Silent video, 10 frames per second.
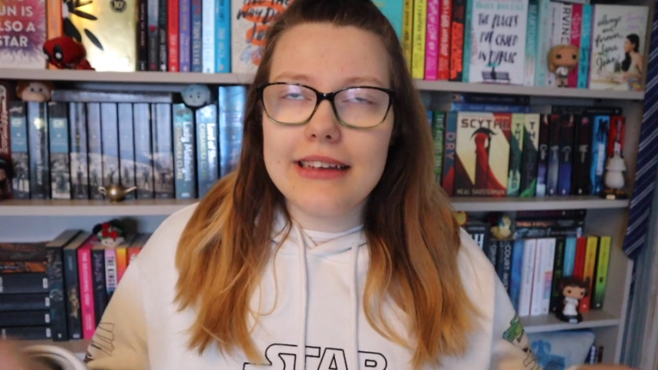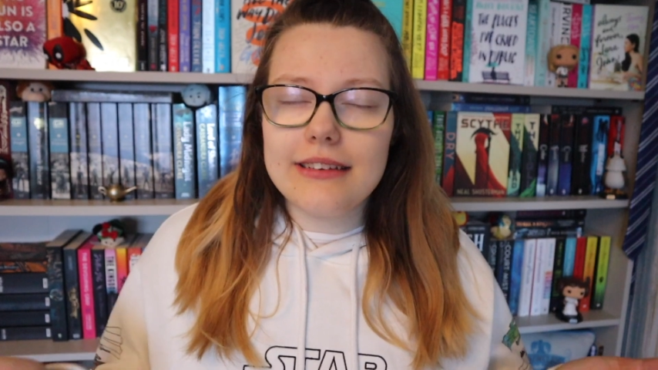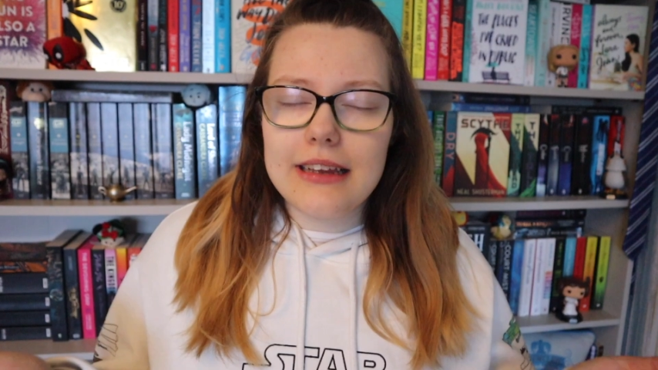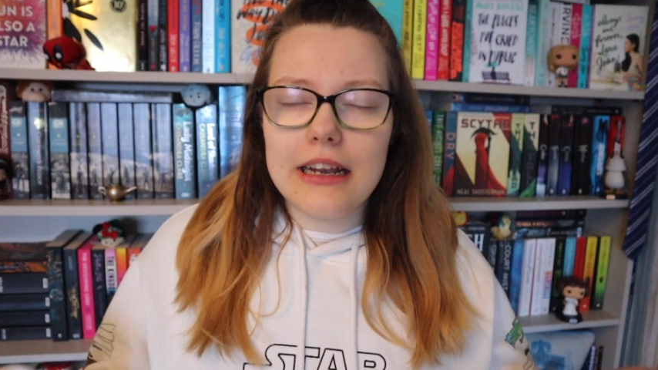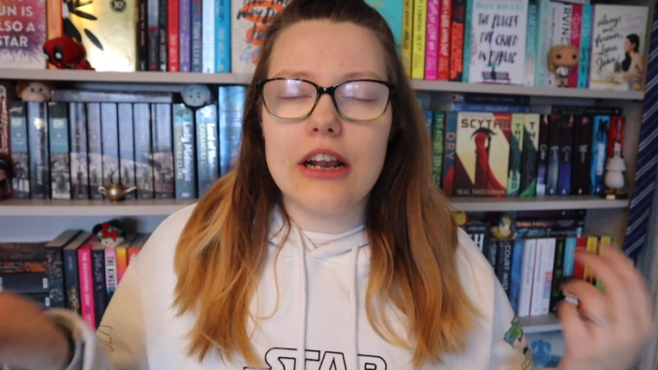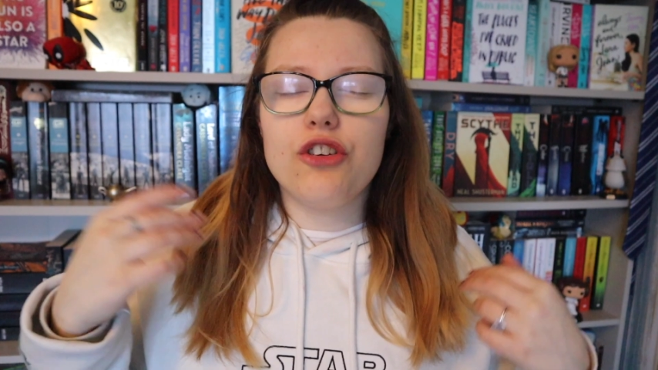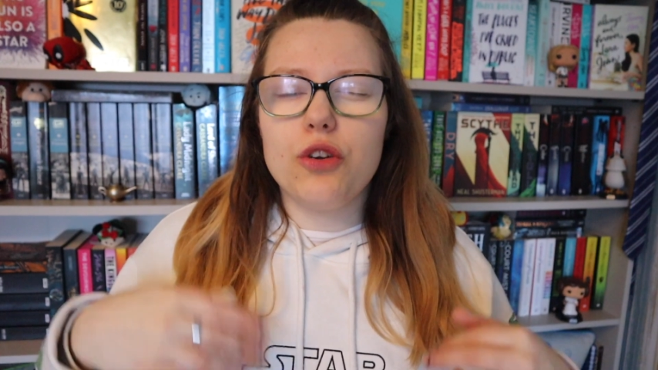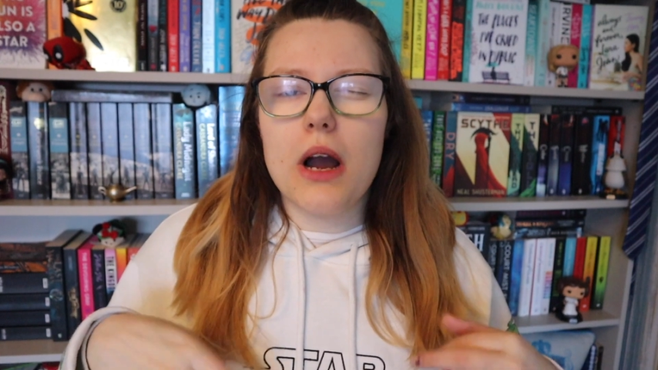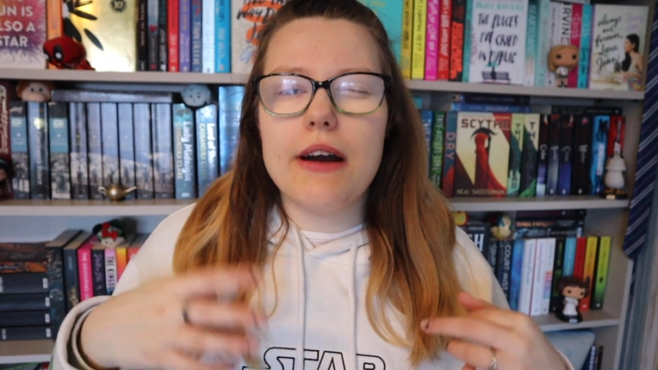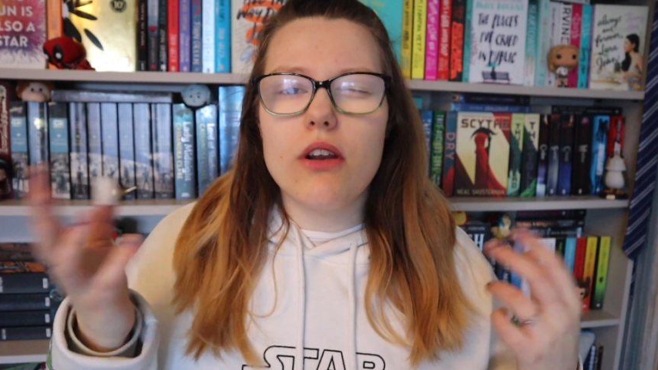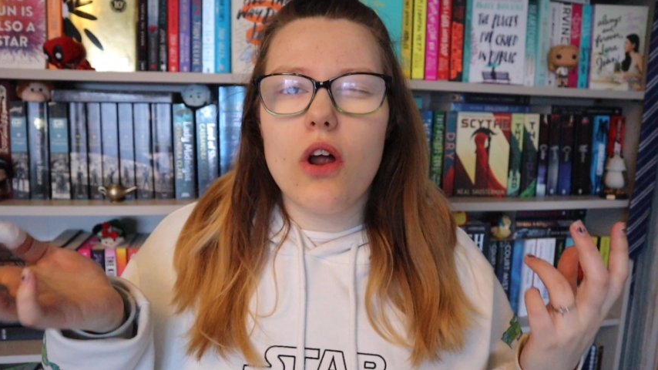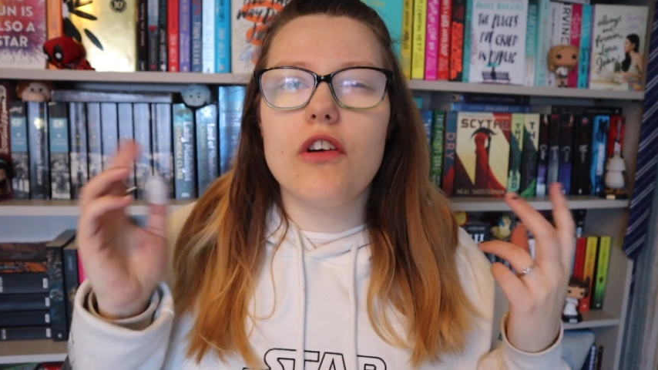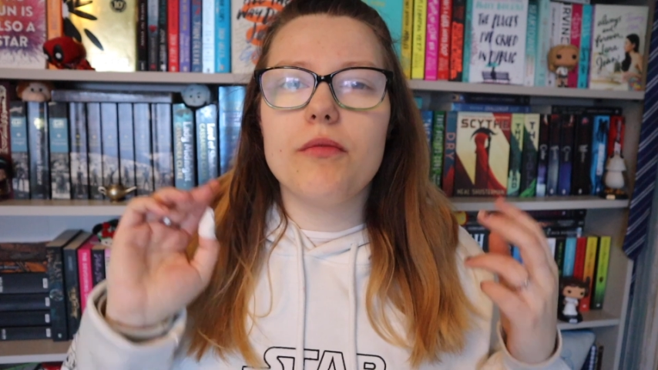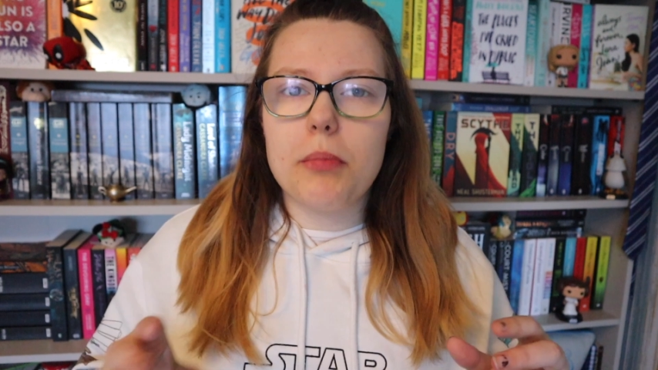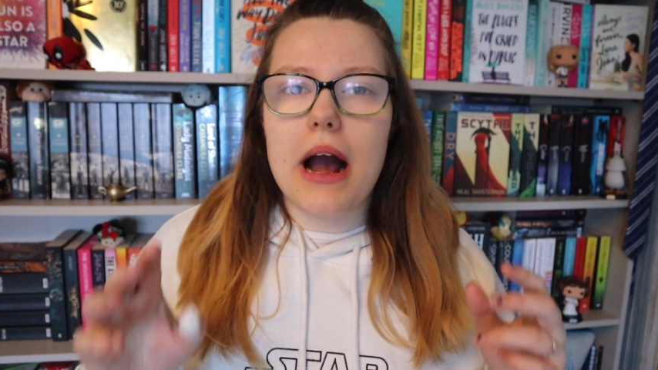as i said i do have a
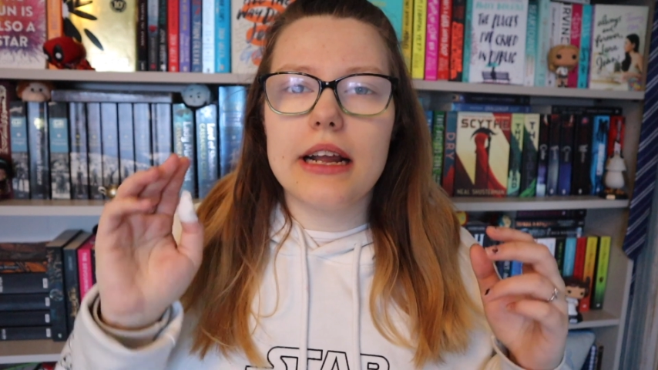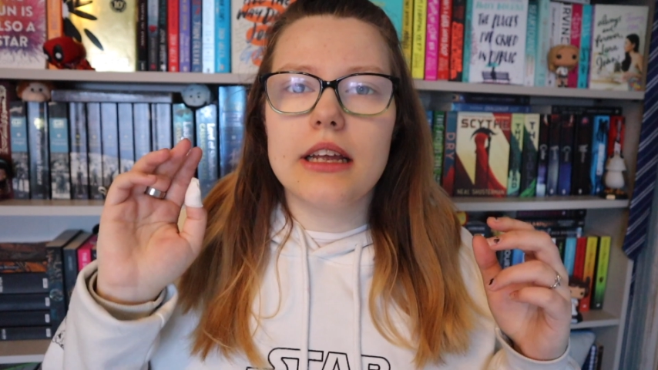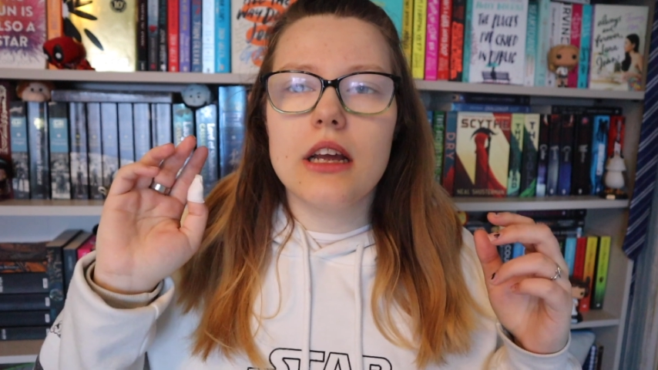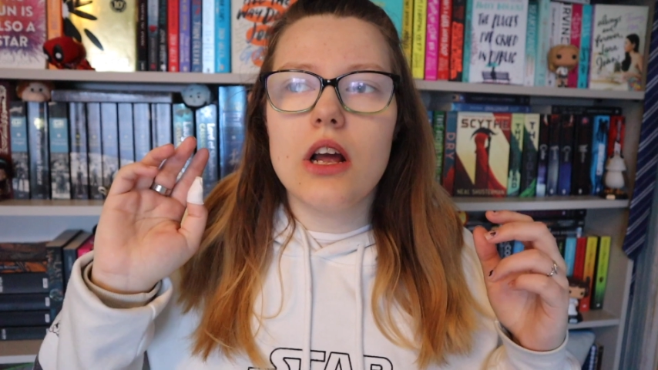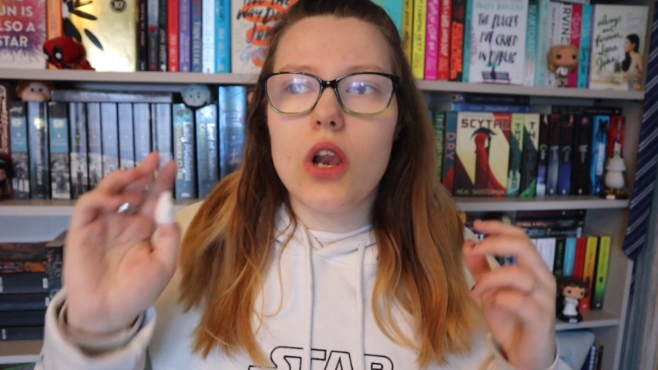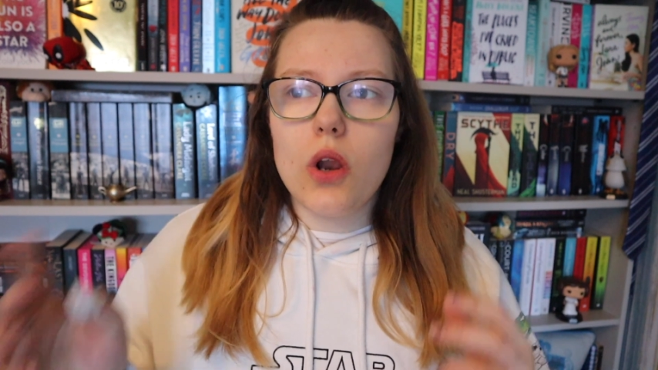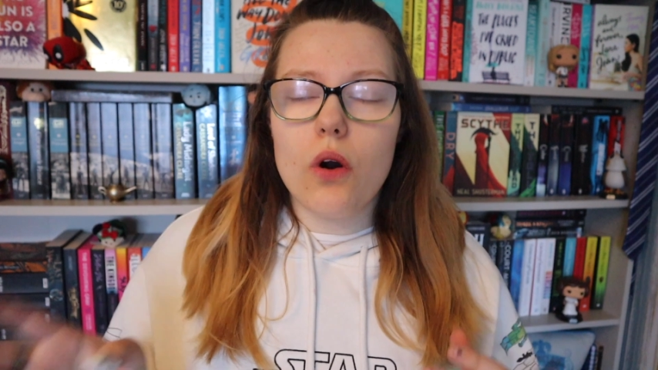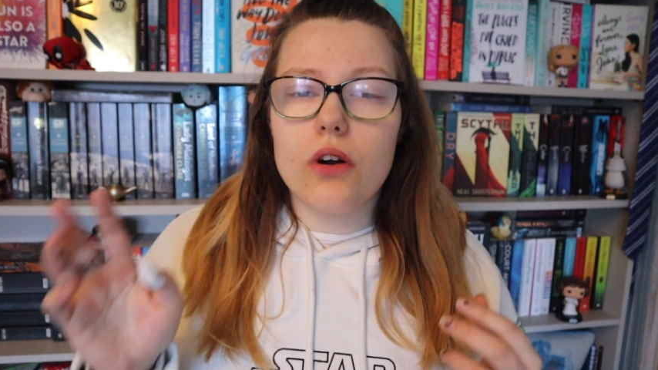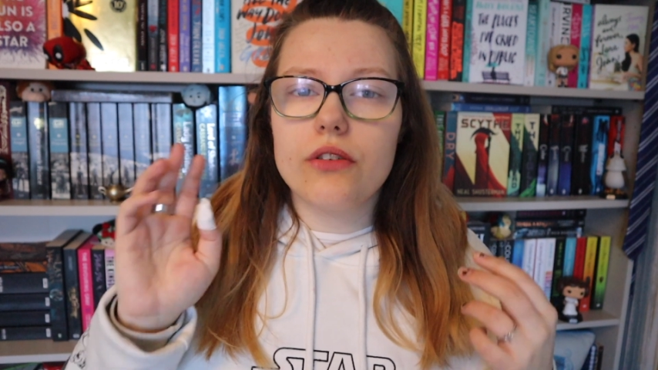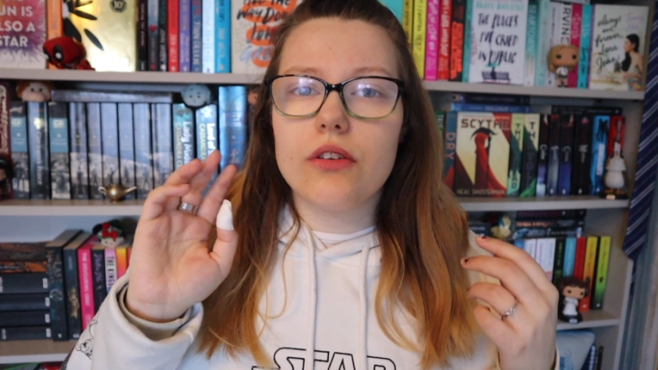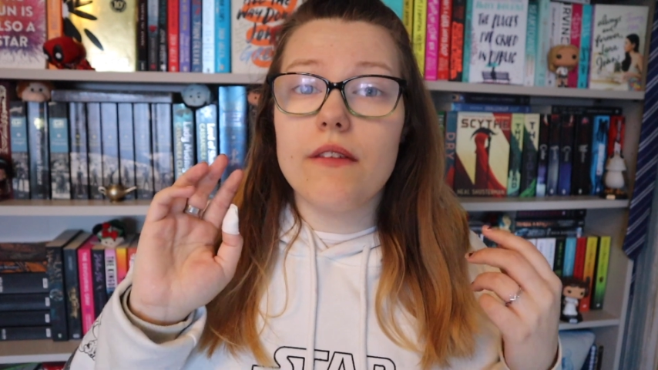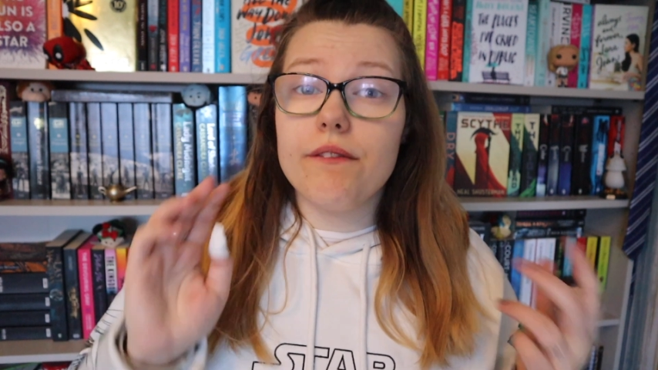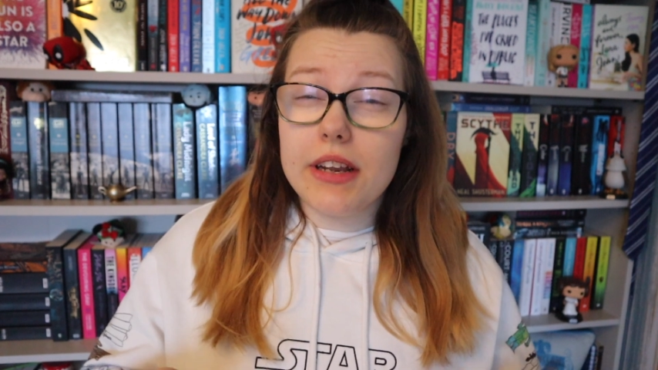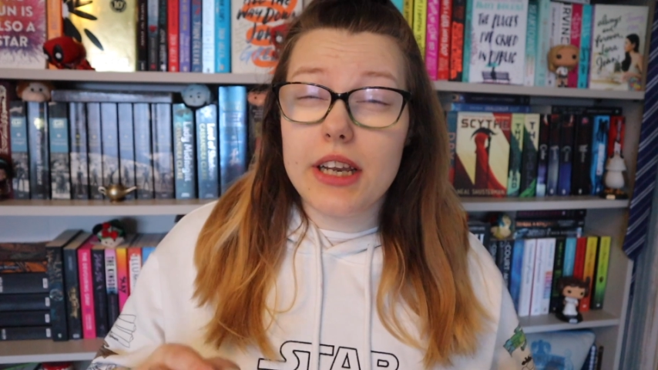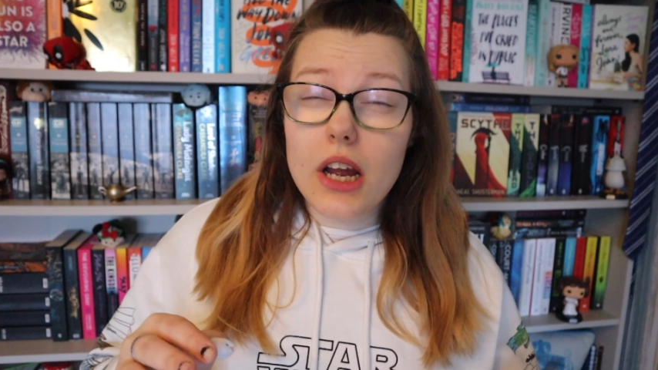lot of back Logged
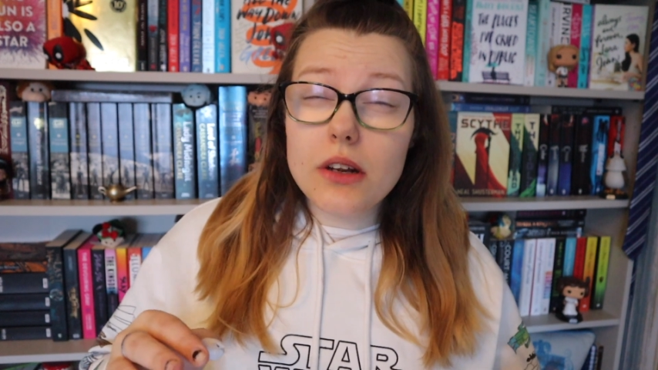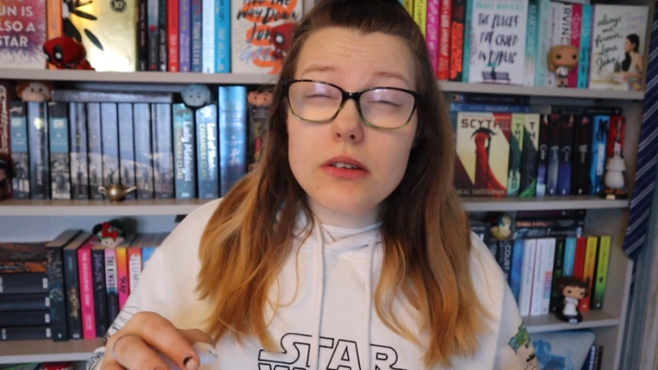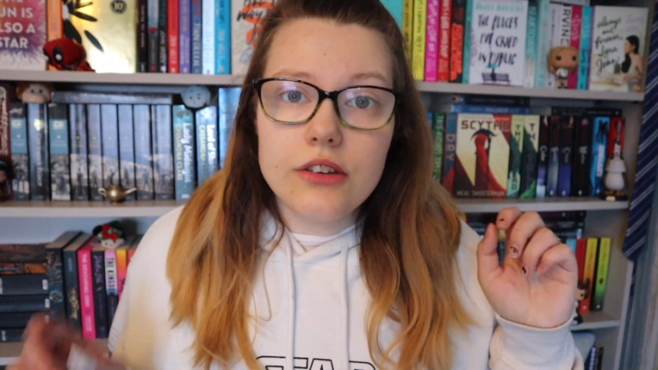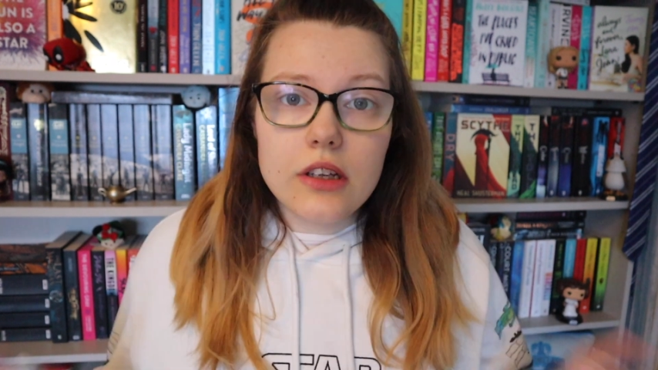videos.